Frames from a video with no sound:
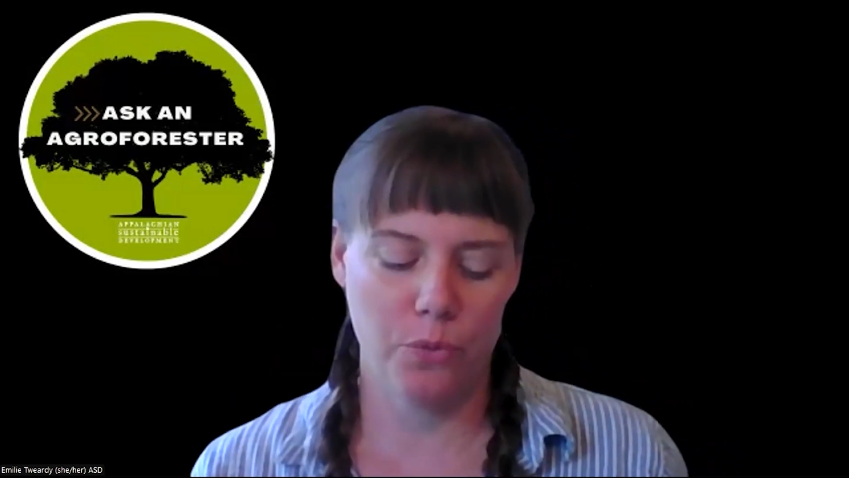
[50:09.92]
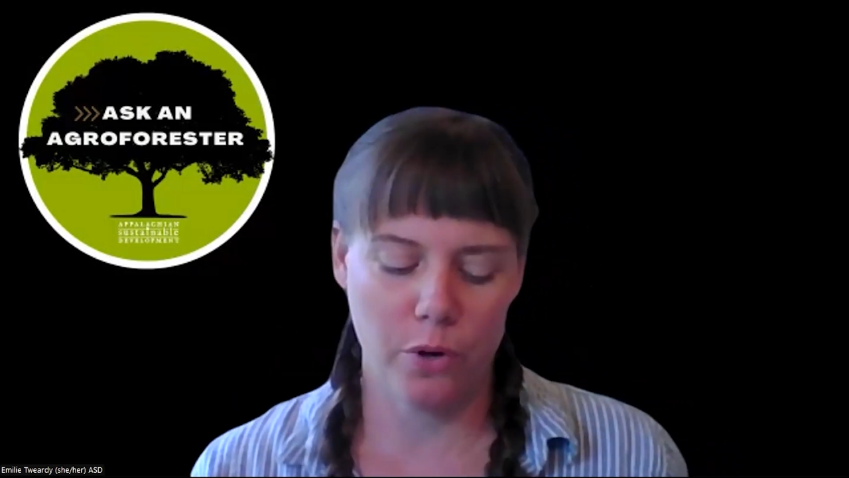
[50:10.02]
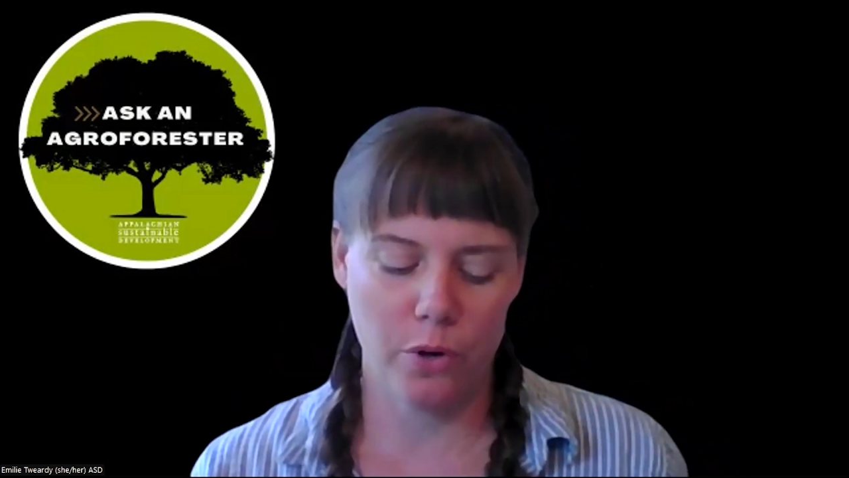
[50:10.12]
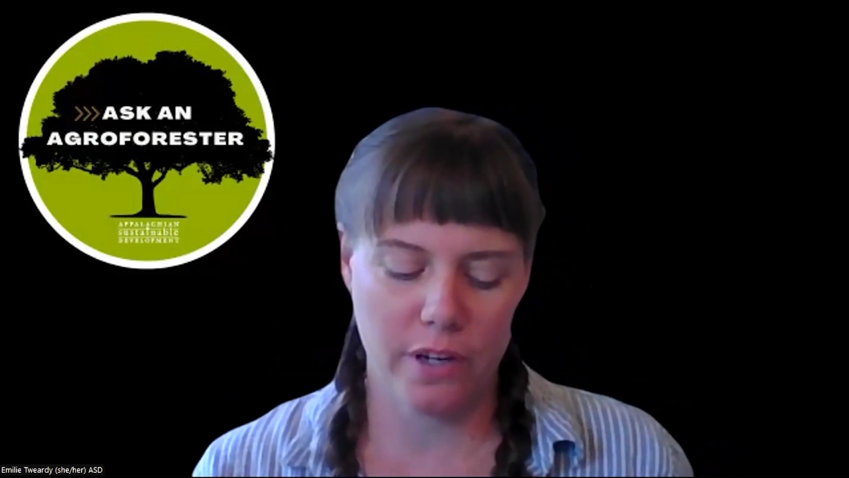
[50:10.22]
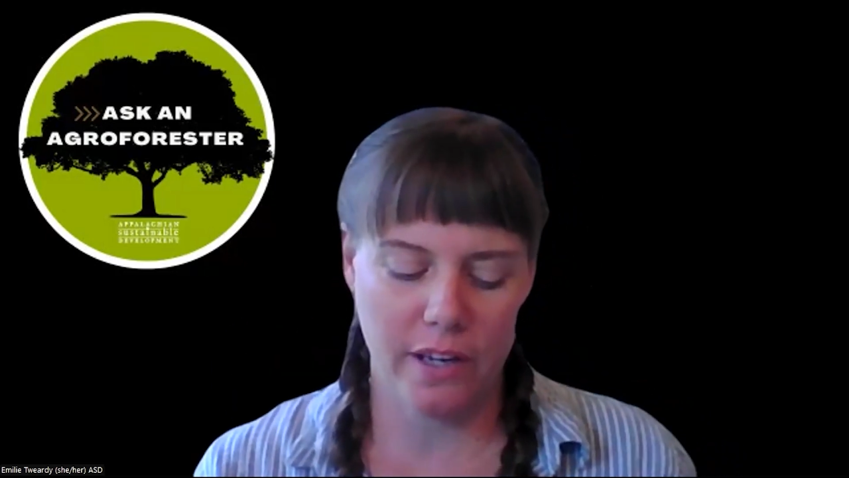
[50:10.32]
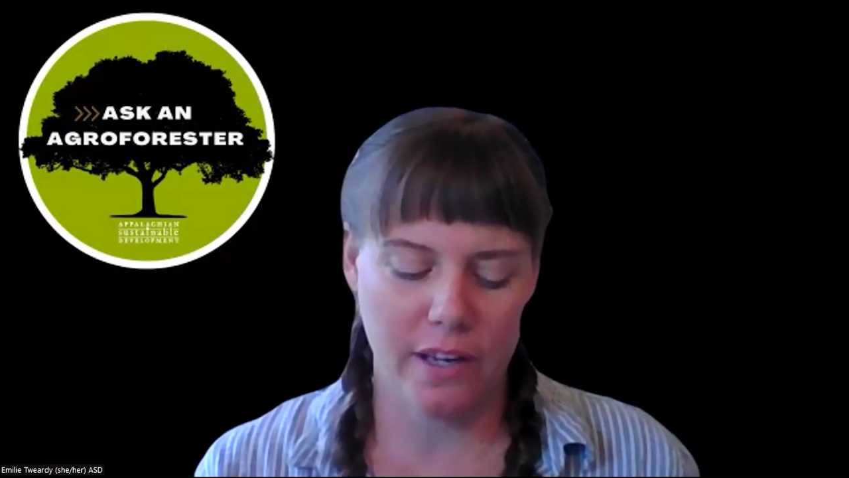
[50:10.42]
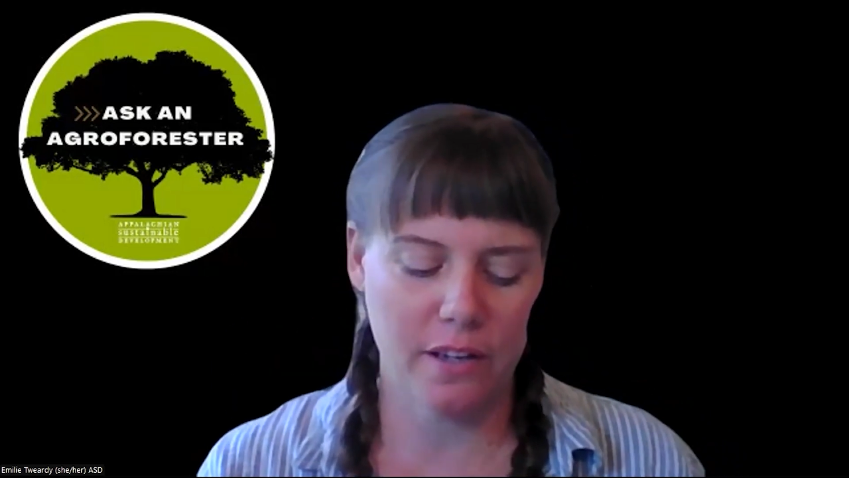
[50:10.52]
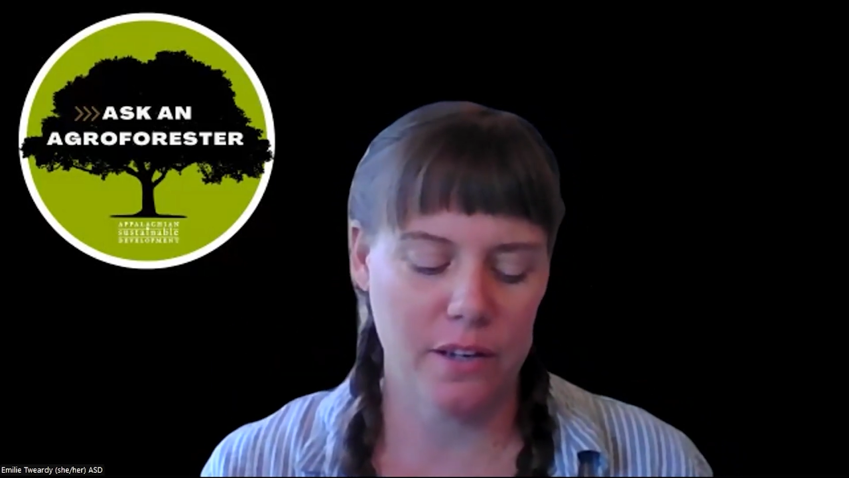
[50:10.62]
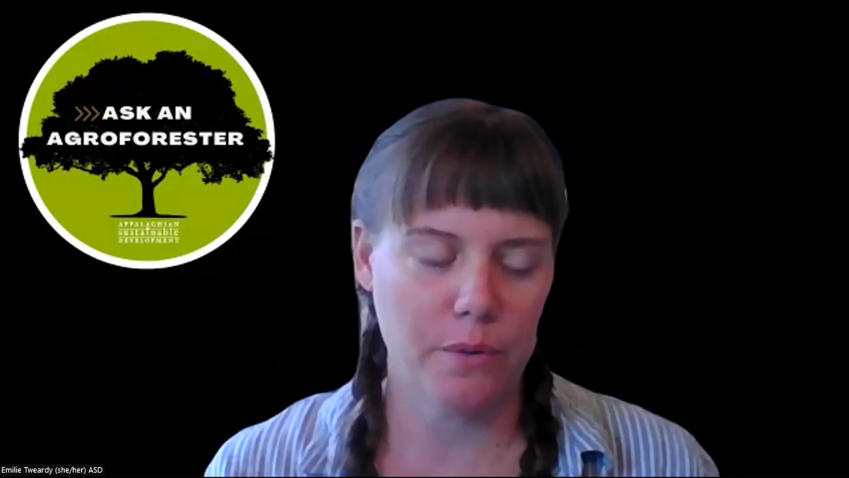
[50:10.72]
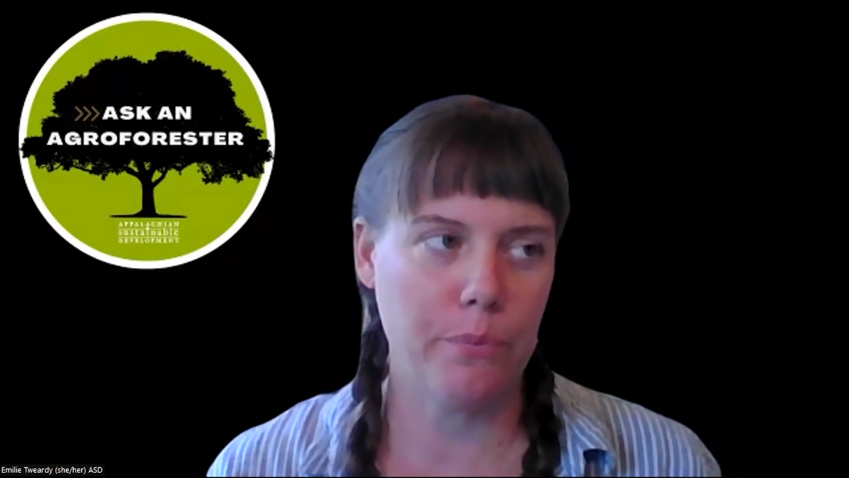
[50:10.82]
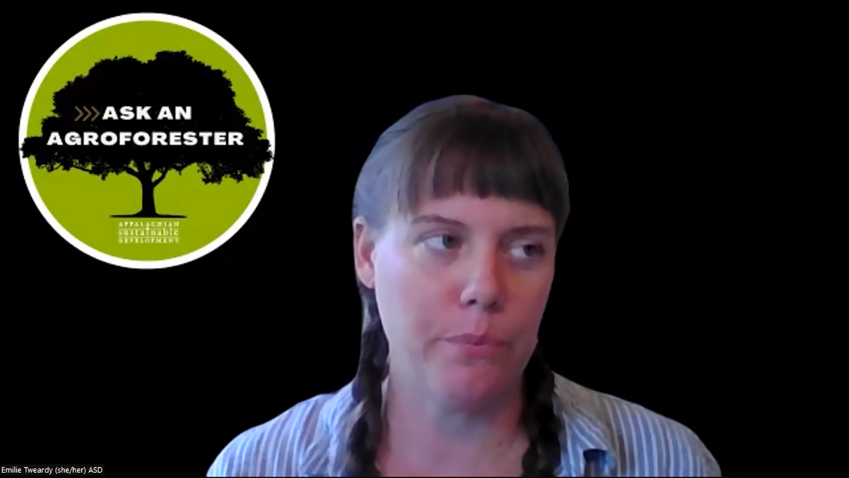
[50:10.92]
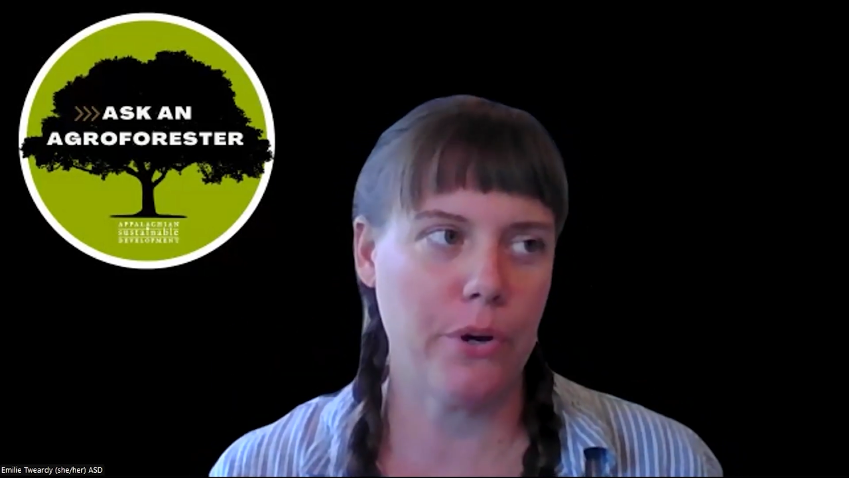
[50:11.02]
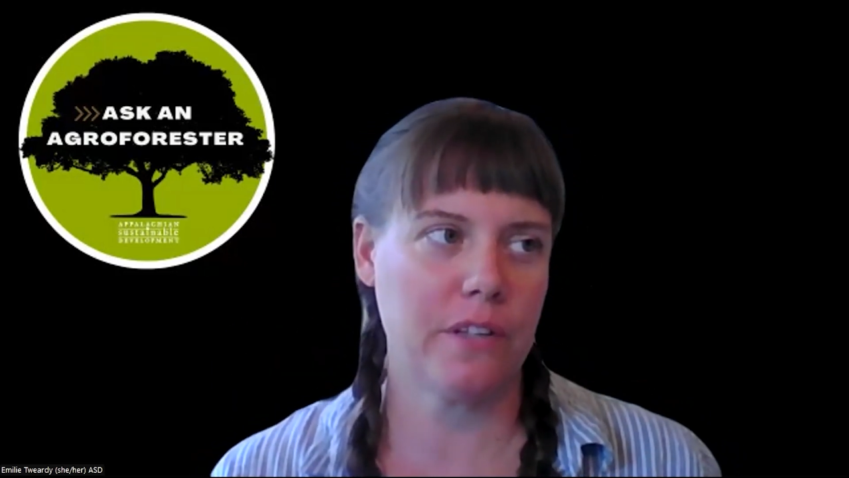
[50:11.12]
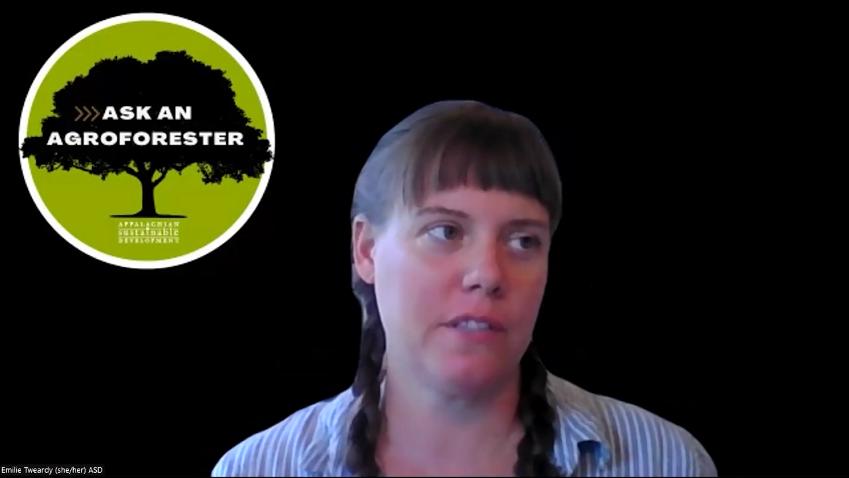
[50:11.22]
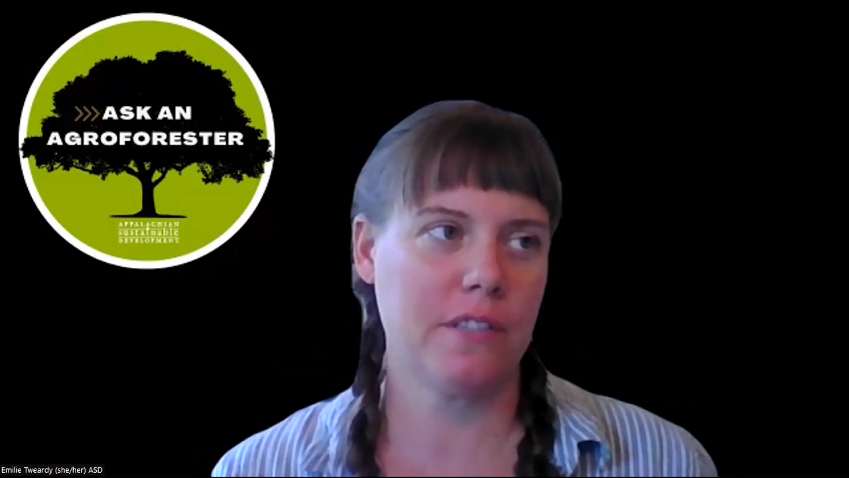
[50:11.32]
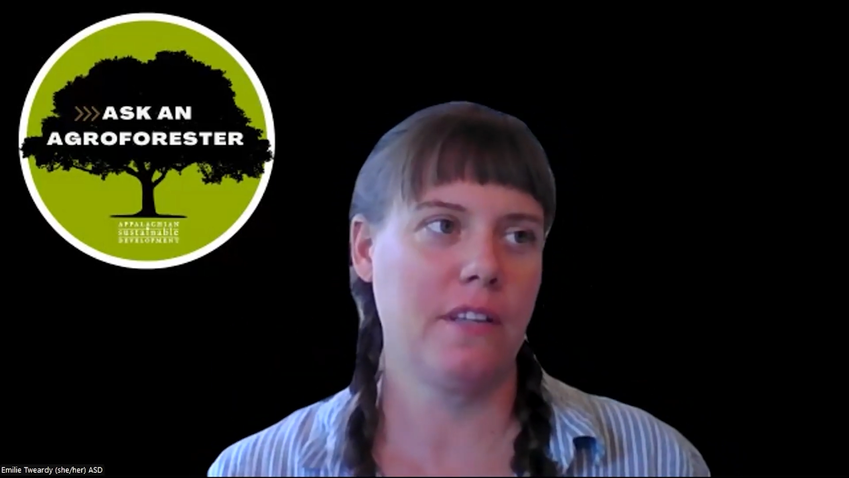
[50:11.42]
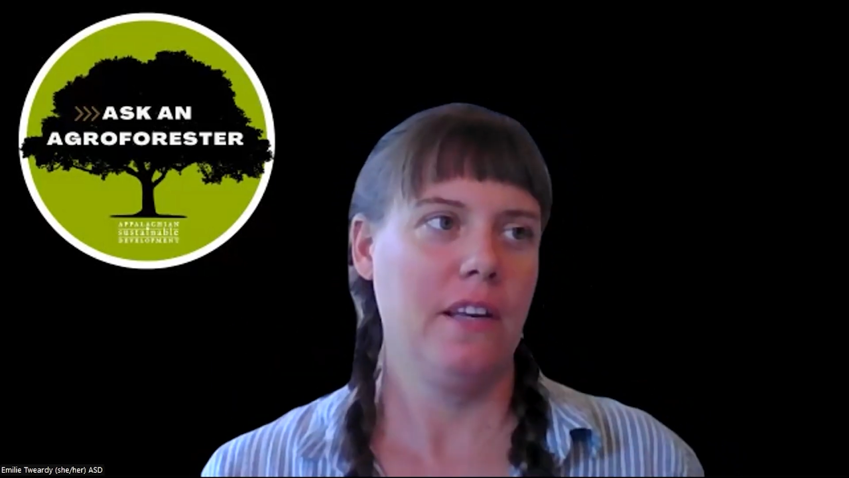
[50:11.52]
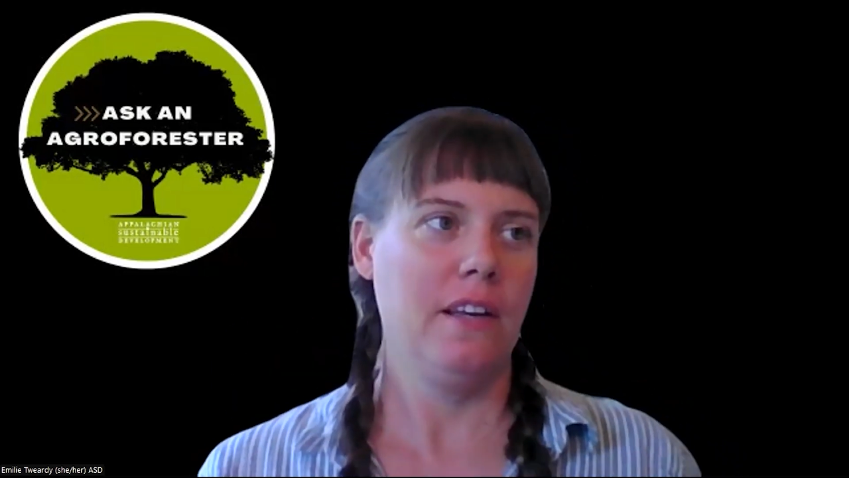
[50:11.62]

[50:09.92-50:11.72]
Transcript: work and books,